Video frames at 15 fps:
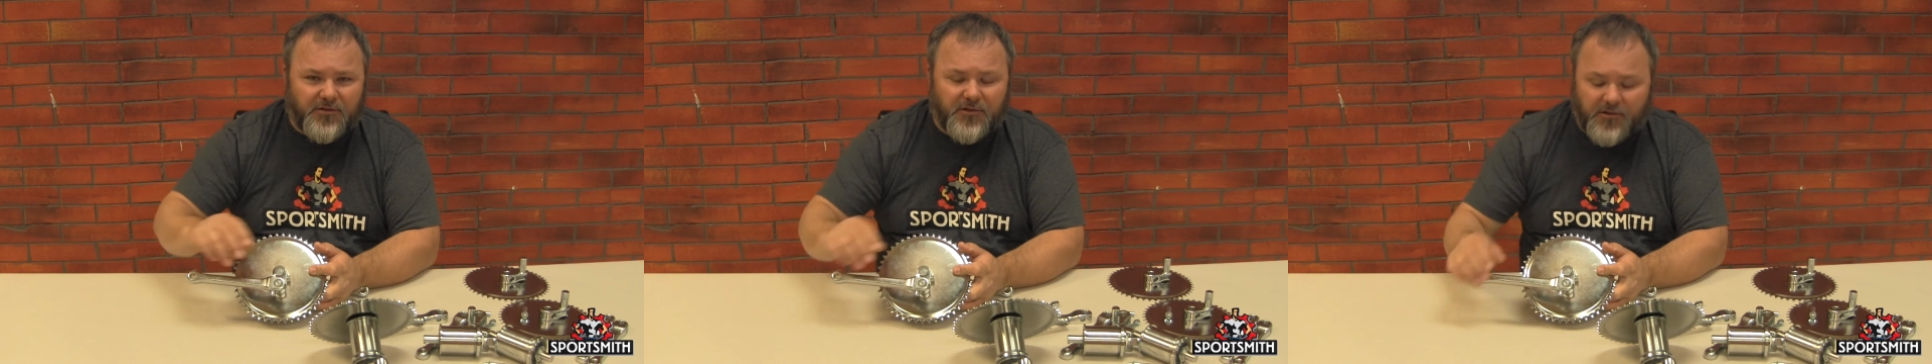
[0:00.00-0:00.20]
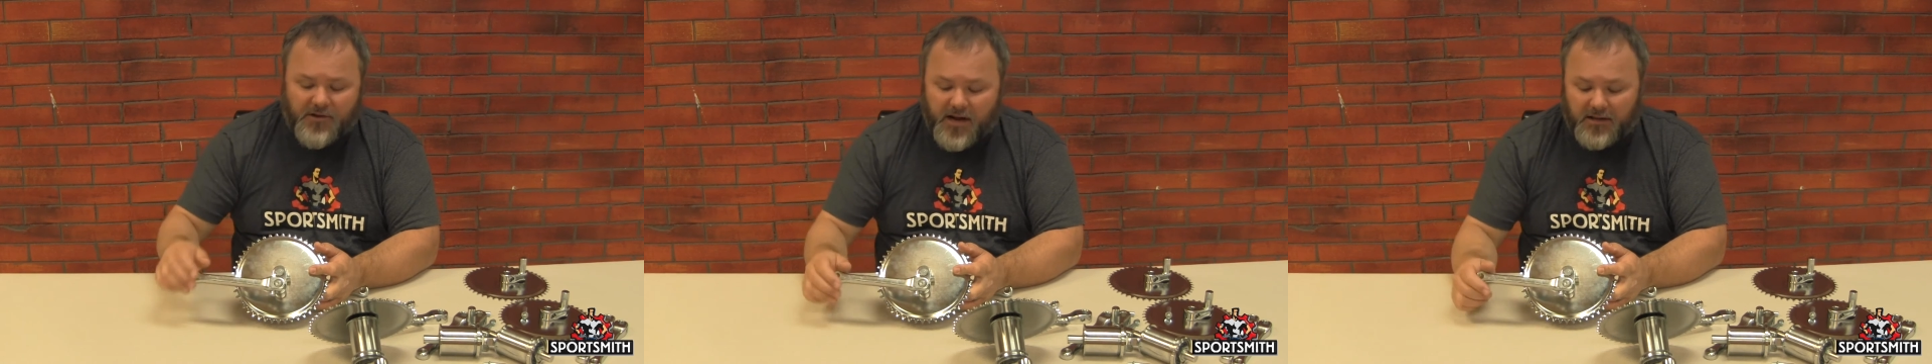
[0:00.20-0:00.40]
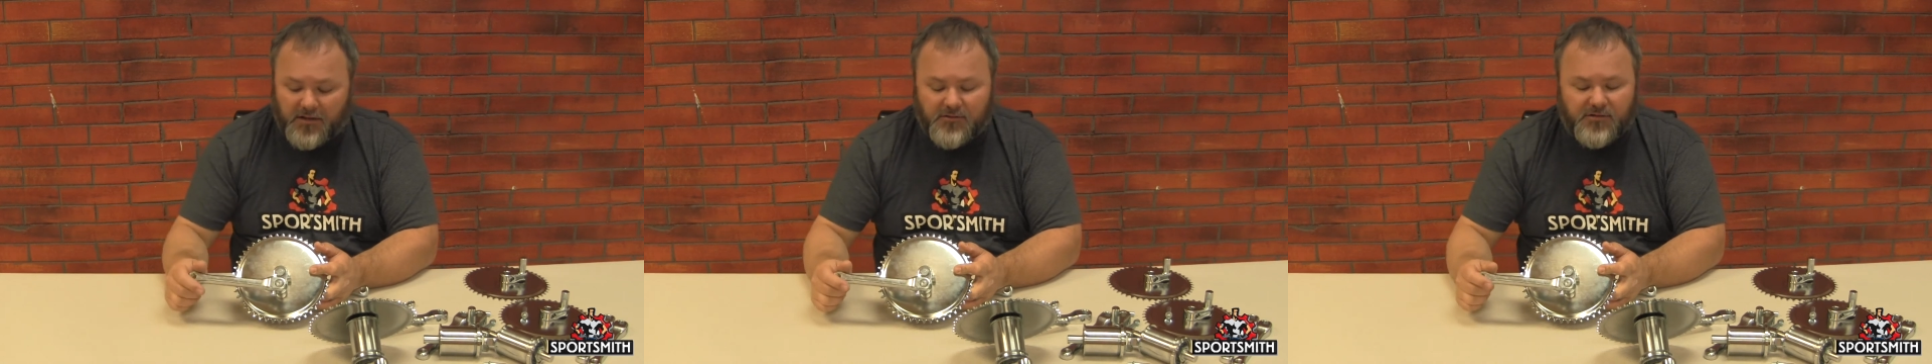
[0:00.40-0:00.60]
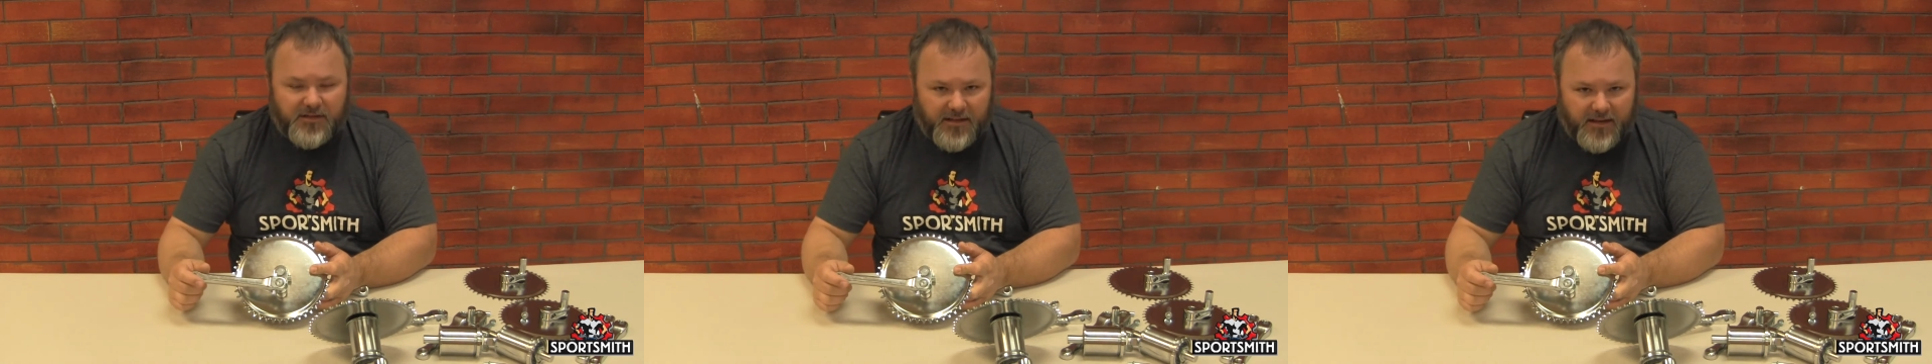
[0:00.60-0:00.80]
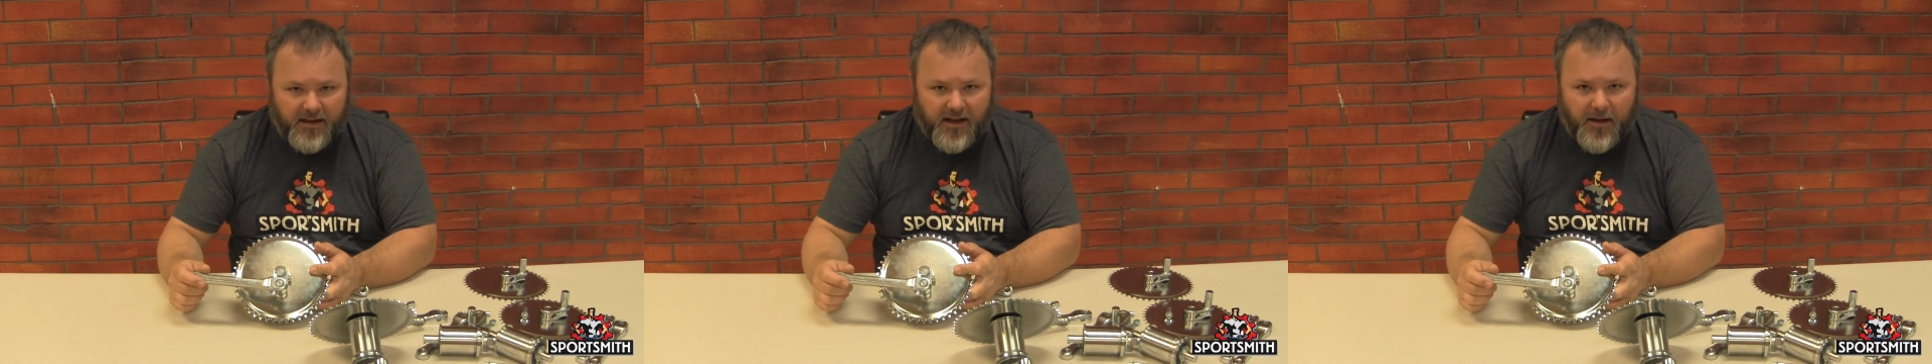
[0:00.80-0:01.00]
they're not
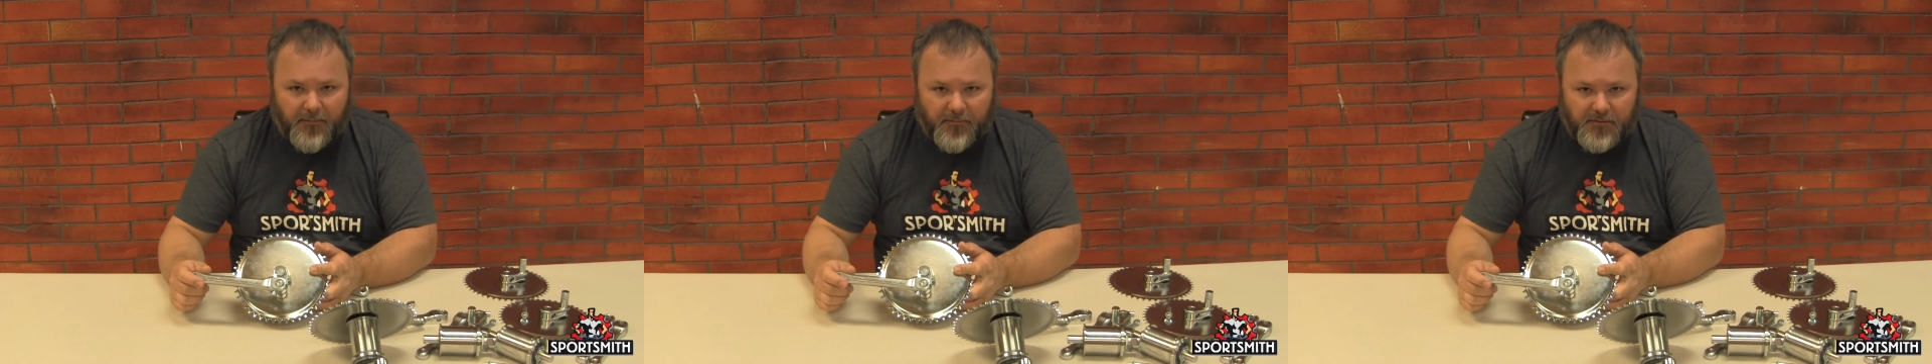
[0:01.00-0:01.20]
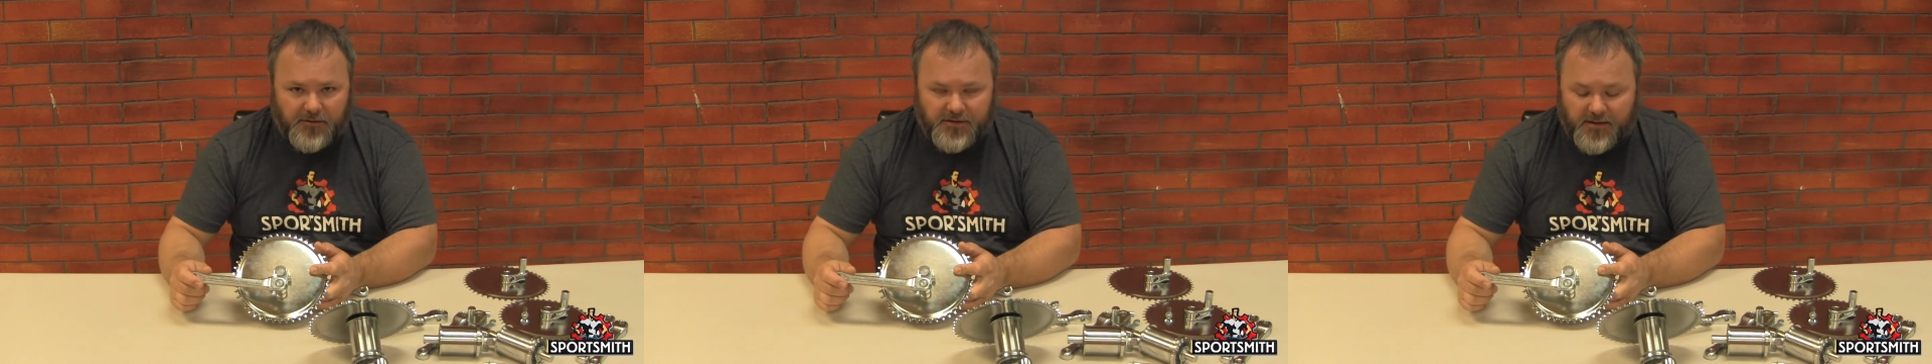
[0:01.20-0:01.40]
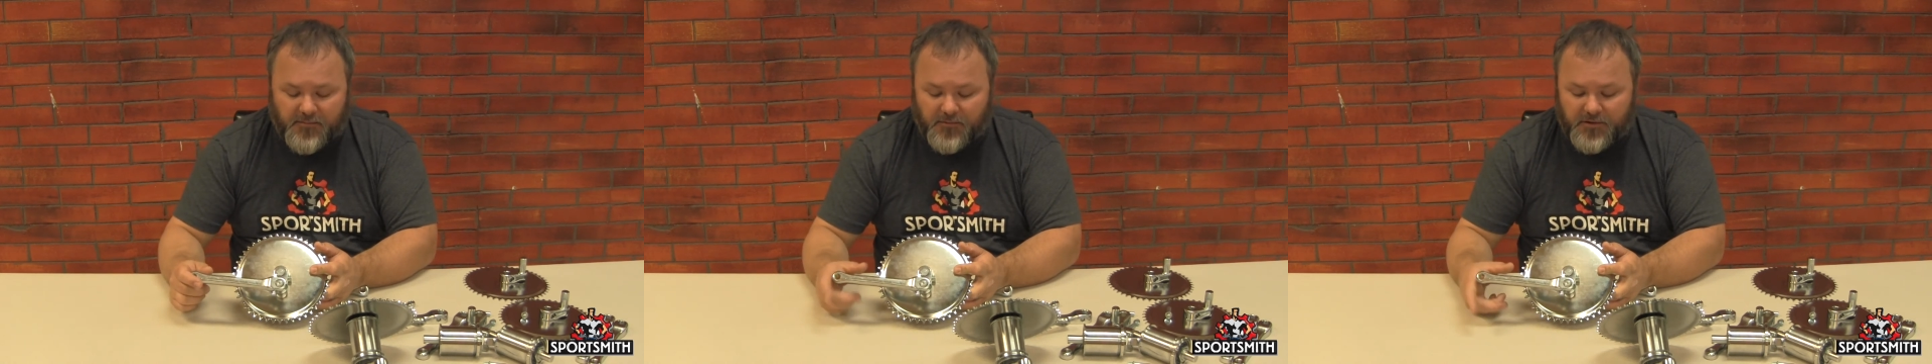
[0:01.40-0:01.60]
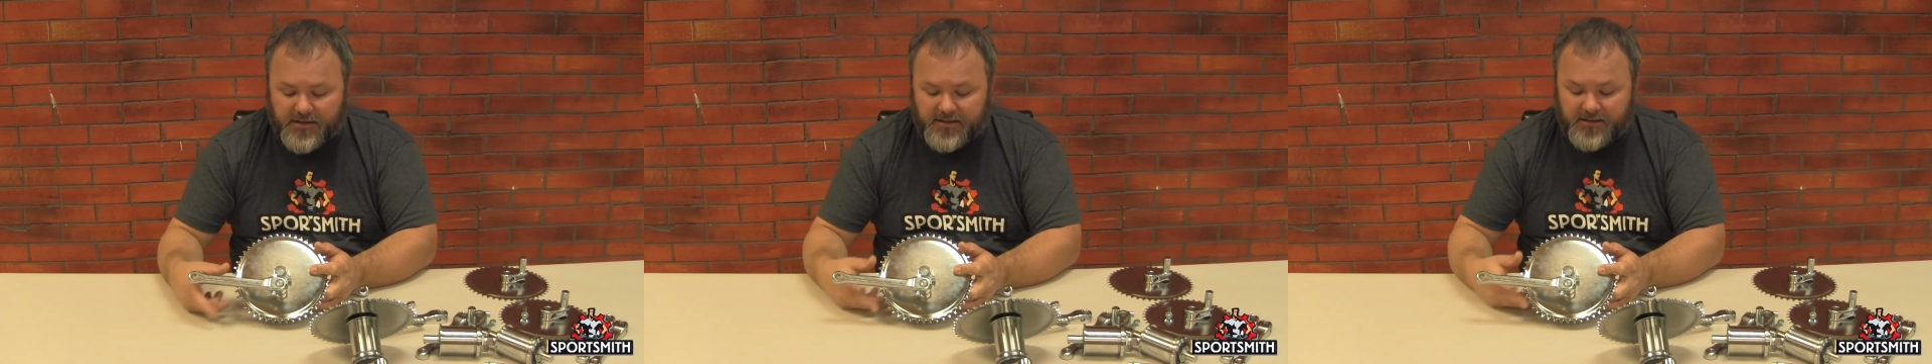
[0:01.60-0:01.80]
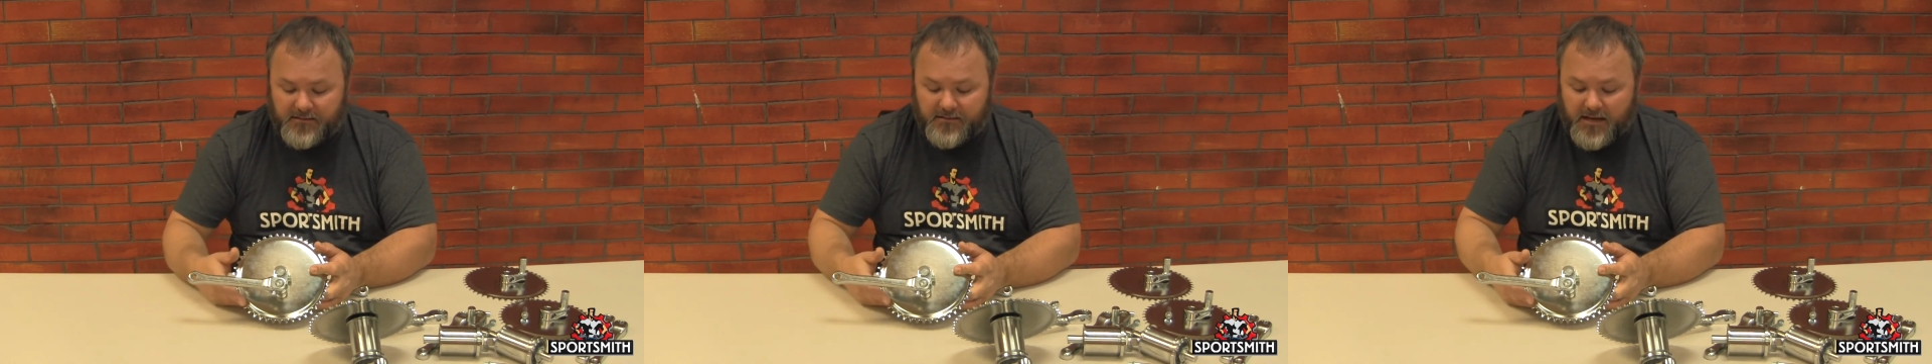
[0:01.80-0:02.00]
loosening up for some reason.